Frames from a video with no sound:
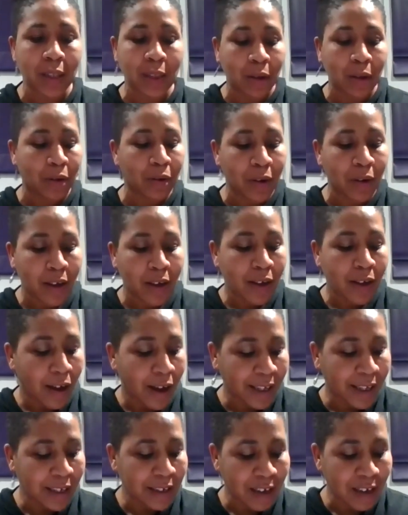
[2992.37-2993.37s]
so
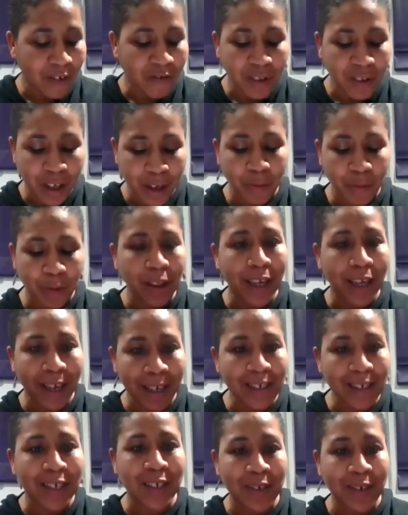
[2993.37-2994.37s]
i can definitely
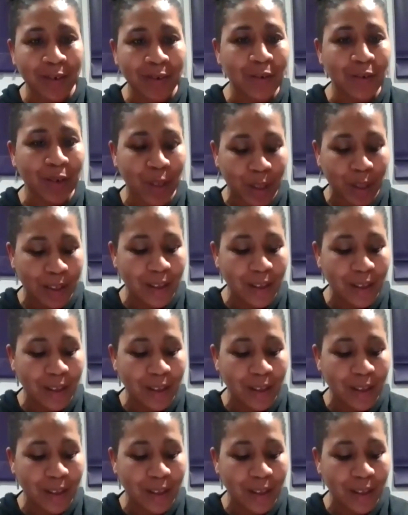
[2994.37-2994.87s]
relate to